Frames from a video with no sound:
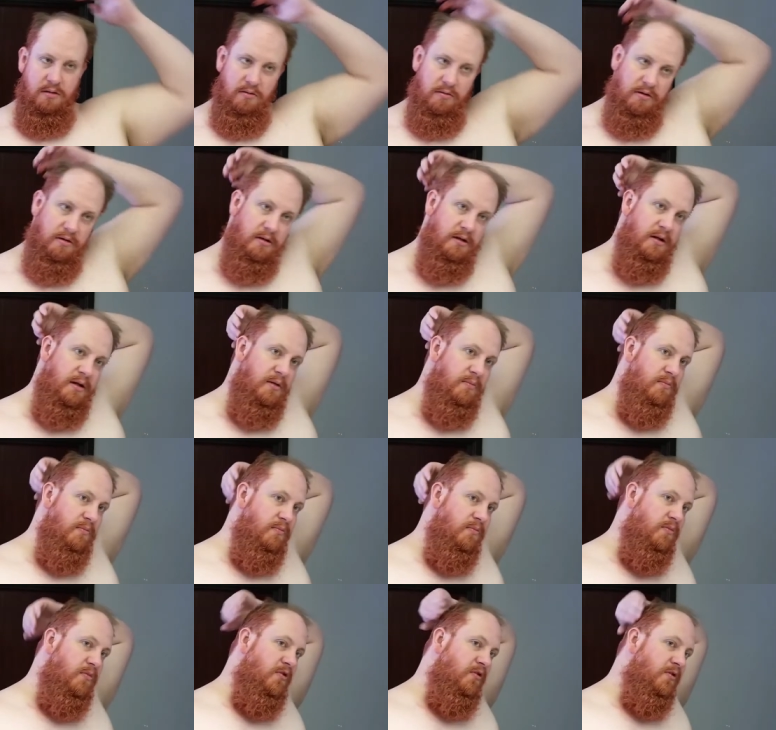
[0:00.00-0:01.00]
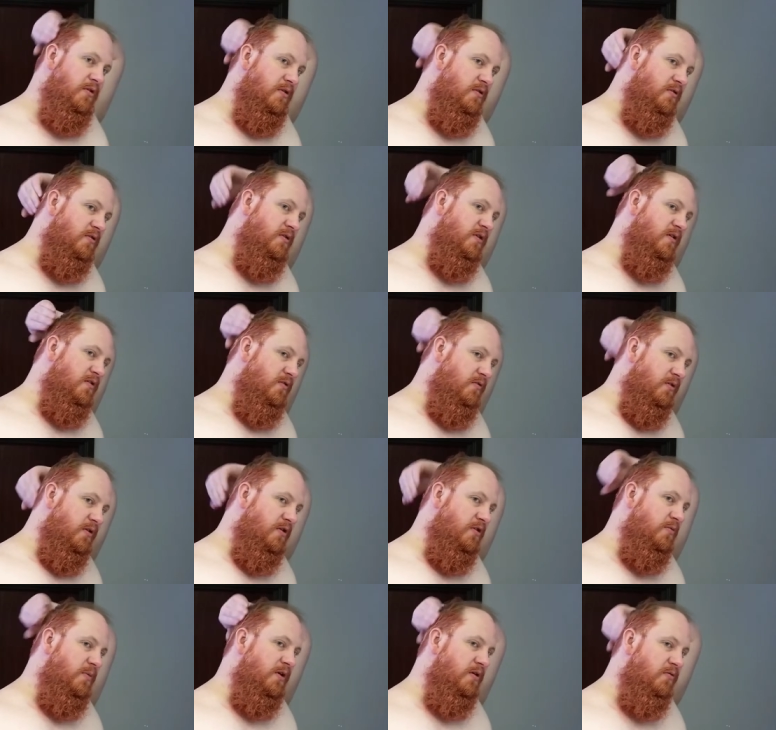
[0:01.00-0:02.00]
Right, yep, Monika is
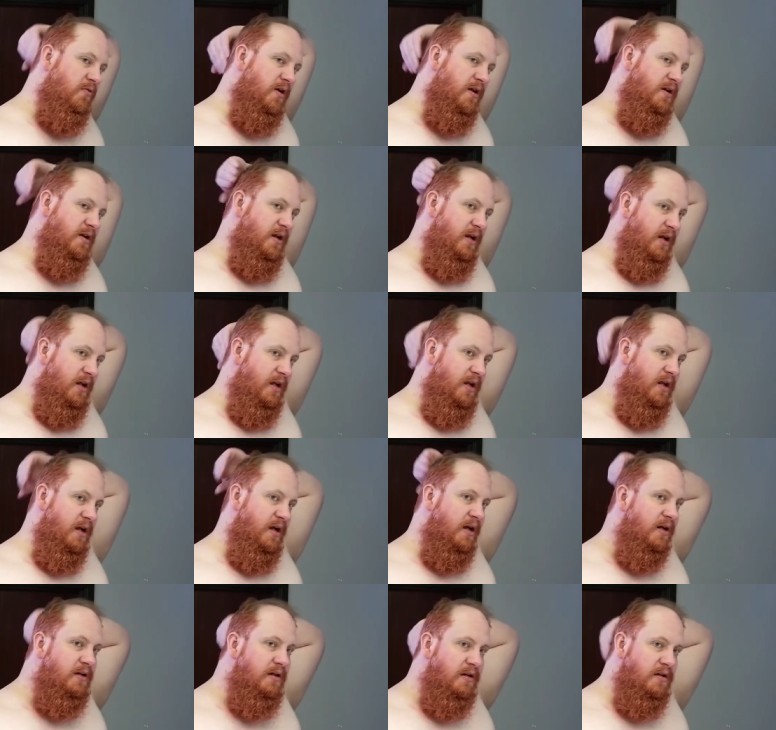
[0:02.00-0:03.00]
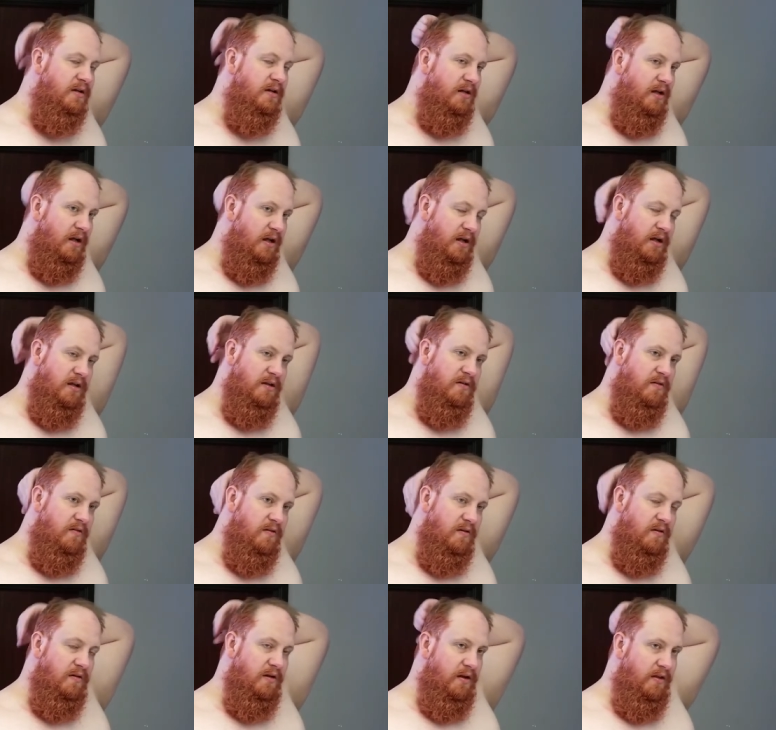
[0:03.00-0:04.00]
going to be a one-day character today.
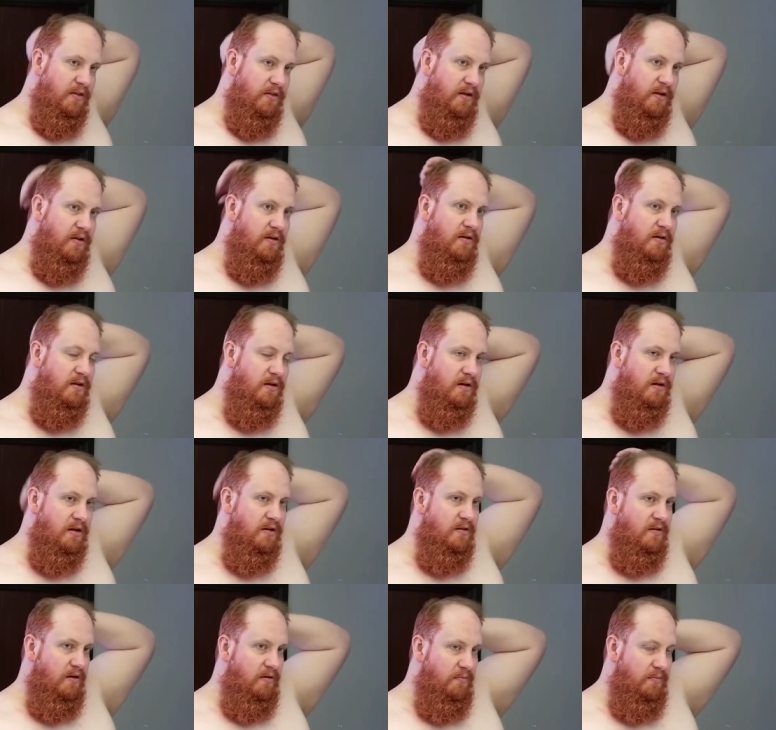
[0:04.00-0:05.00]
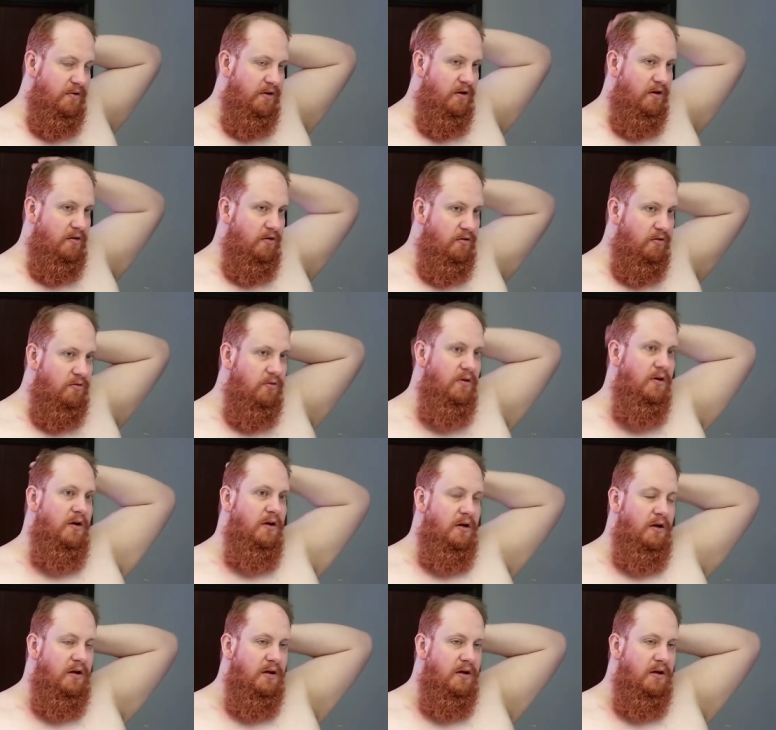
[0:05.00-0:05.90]
This, I think, at Miyako.